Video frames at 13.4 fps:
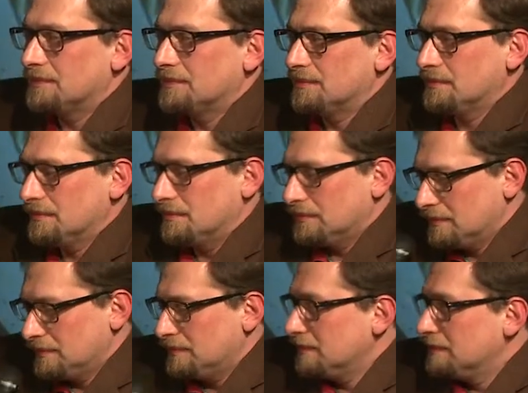
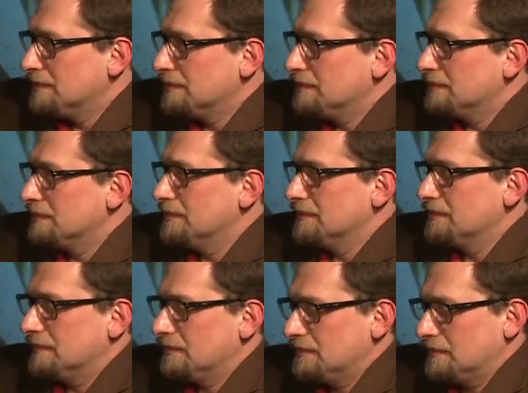
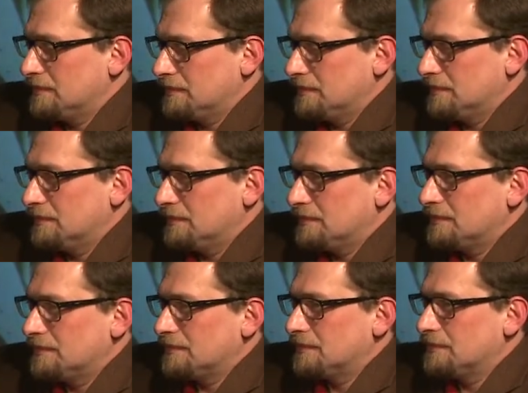
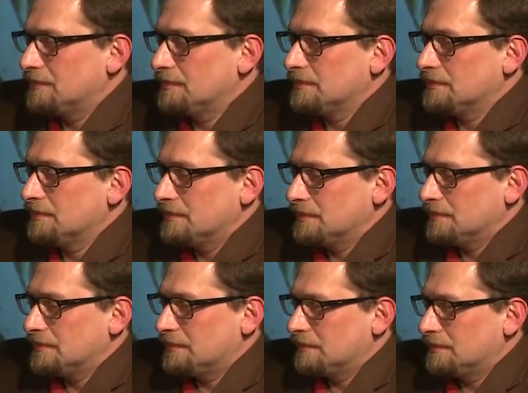
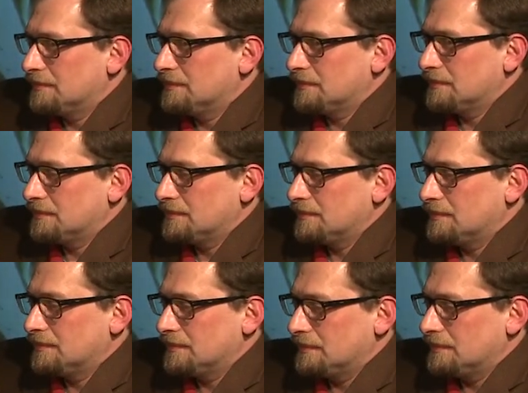
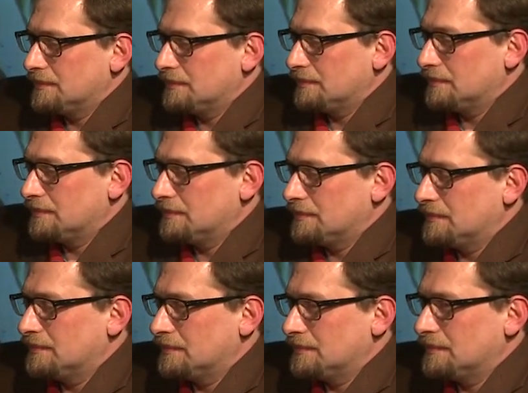
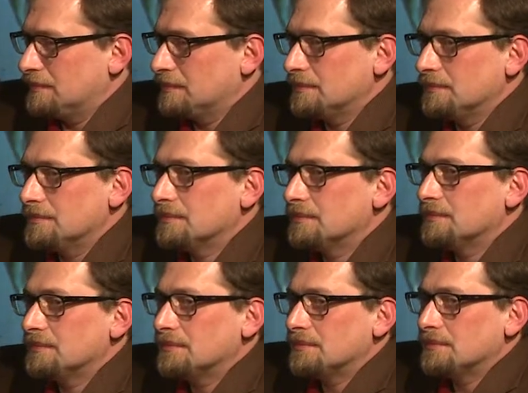
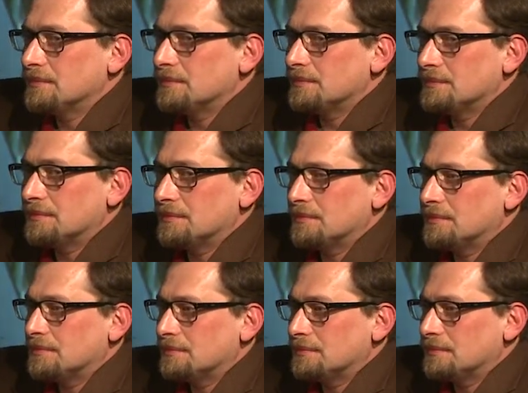
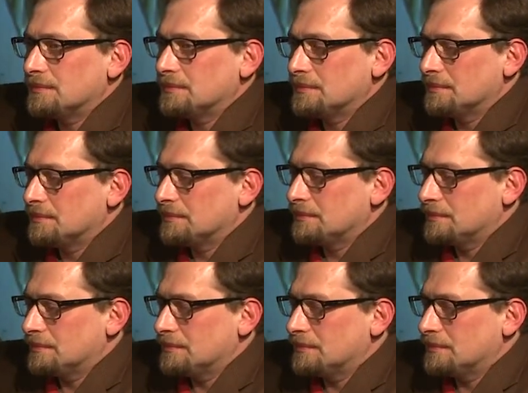[no speech]